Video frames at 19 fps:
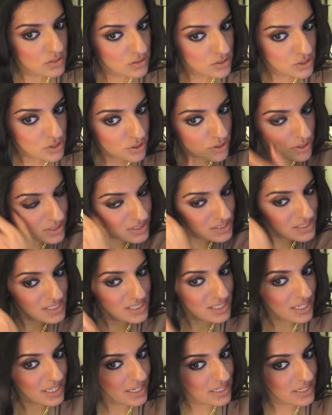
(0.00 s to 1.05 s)
So you can
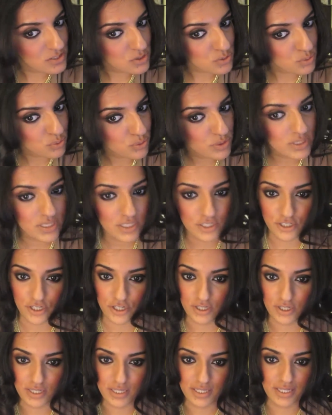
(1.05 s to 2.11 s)
see that it's really
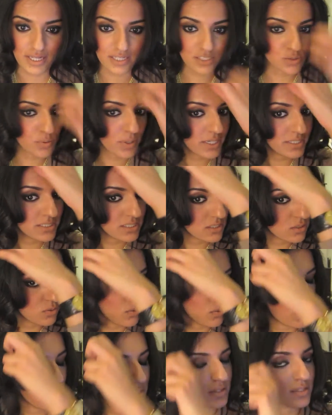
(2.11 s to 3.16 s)
curly, and that's why I didn't
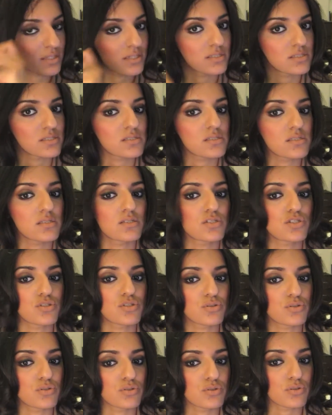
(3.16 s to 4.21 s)
want this
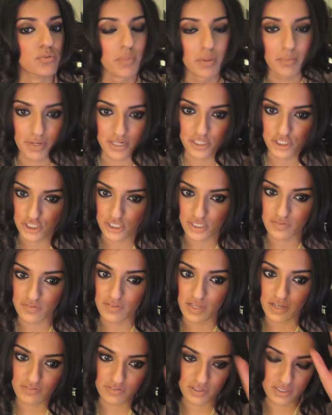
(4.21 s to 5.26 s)
to, maybe I should have
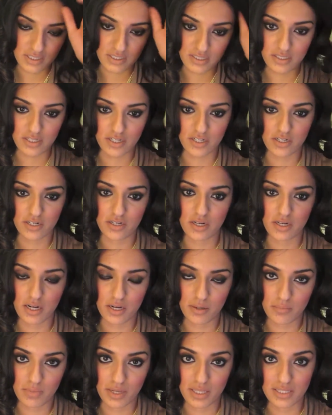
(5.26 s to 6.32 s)
left it in there
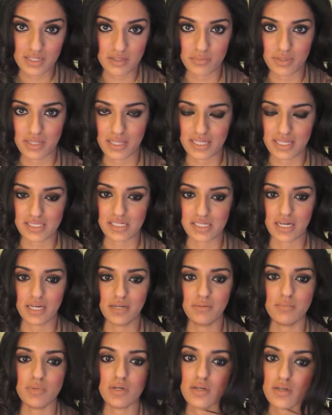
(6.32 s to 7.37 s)
a little bit less
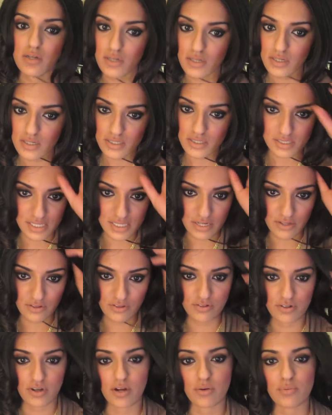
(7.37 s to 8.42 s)
time, because now
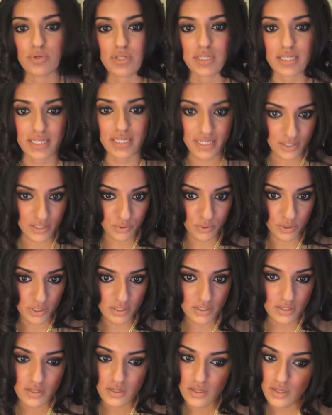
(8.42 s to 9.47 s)
they're not really
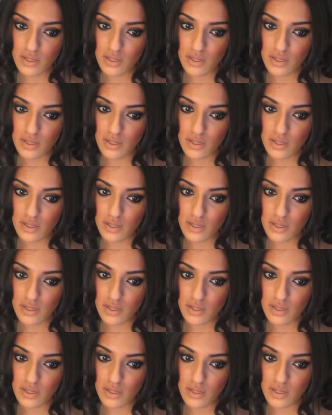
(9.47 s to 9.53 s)
equal.